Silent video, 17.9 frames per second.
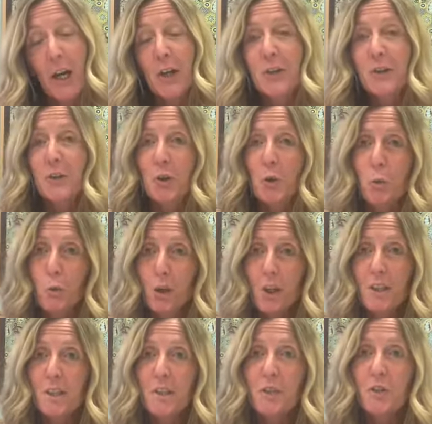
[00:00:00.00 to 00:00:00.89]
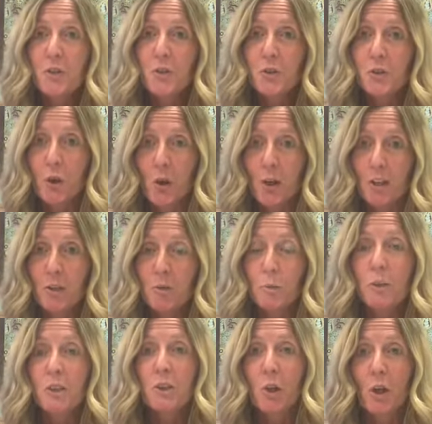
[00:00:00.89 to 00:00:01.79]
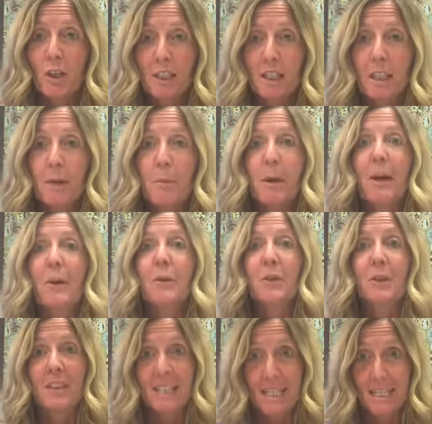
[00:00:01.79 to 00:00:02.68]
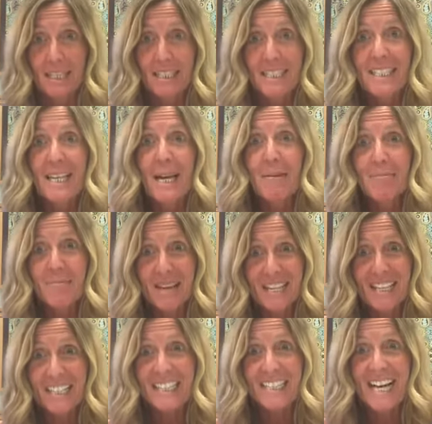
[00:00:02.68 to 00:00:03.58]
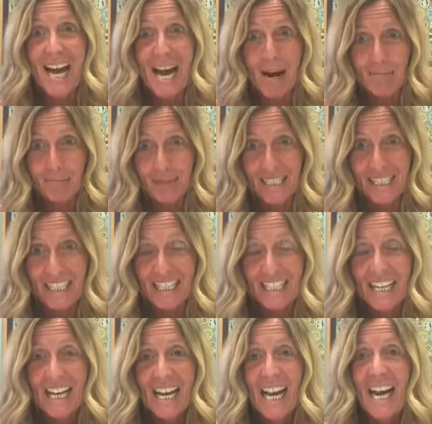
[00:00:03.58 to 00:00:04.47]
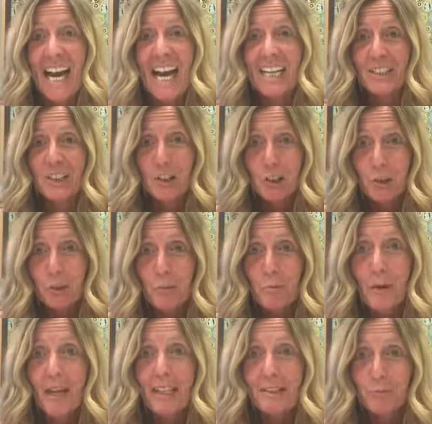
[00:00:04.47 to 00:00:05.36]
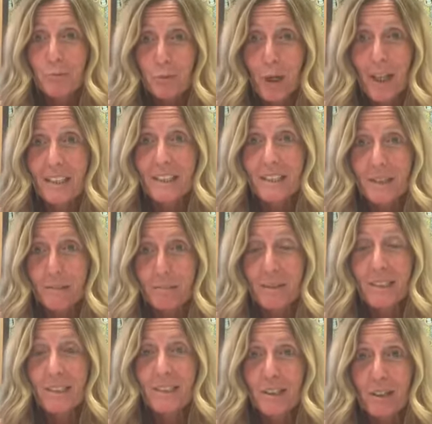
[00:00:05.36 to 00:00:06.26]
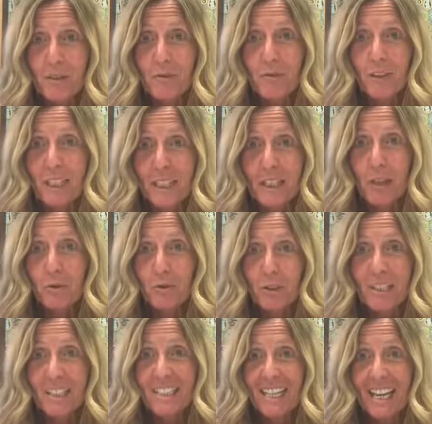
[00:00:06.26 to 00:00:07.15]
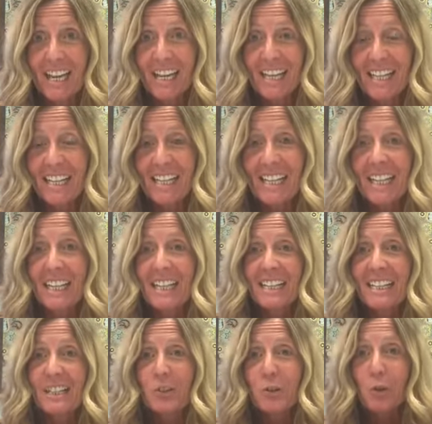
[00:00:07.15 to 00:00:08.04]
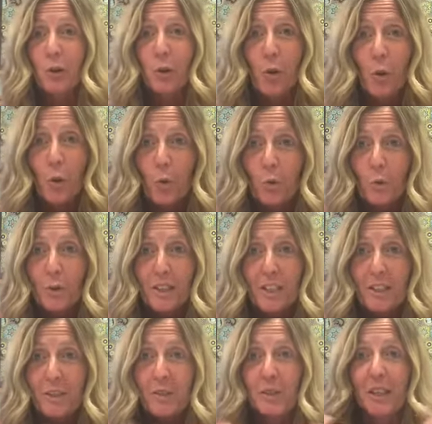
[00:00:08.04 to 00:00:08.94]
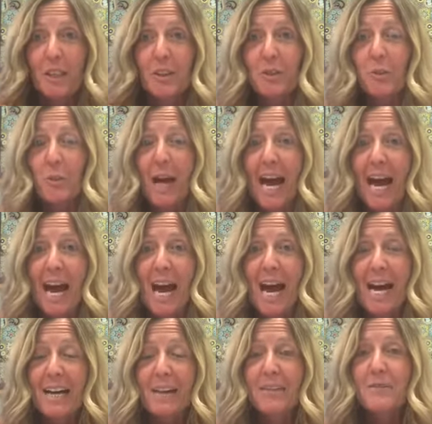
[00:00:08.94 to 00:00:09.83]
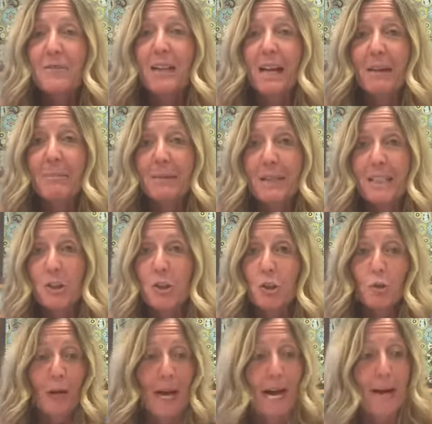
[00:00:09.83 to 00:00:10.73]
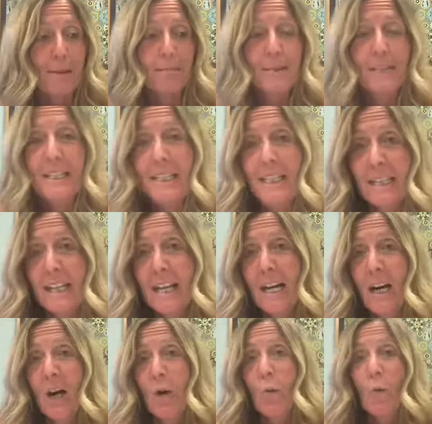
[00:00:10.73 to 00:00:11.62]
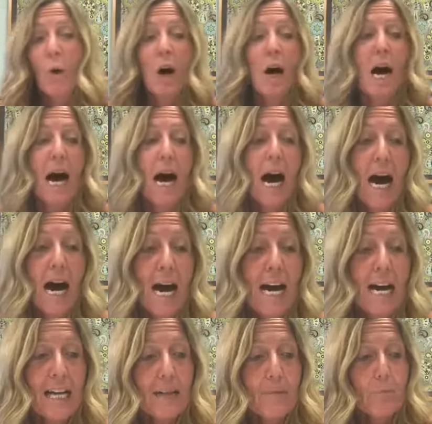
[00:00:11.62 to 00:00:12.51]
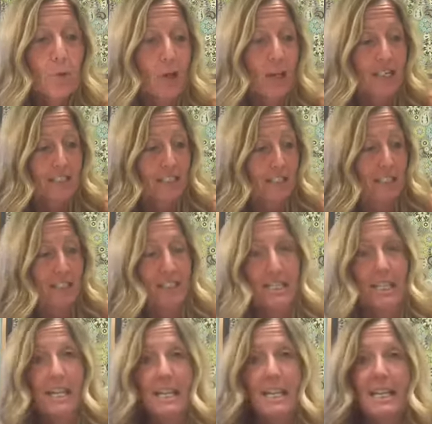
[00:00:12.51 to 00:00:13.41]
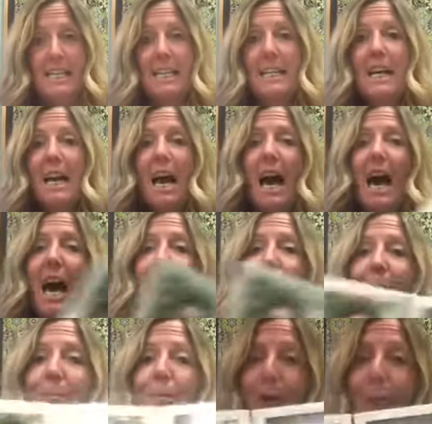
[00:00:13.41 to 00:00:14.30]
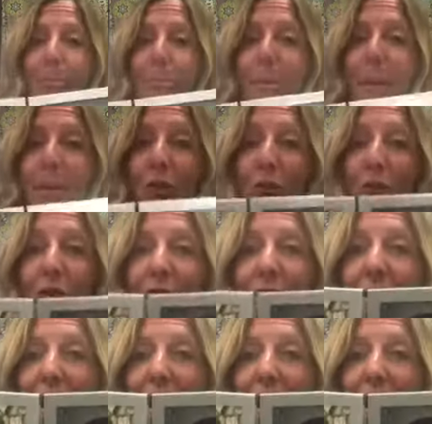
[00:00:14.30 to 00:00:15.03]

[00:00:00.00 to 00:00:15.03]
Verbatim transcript: So, we're going to start with talking about things that make us happy. And you might have brought something to the video today that you're holding or that you have that makes you happy. Well, I brought today, I brought pictures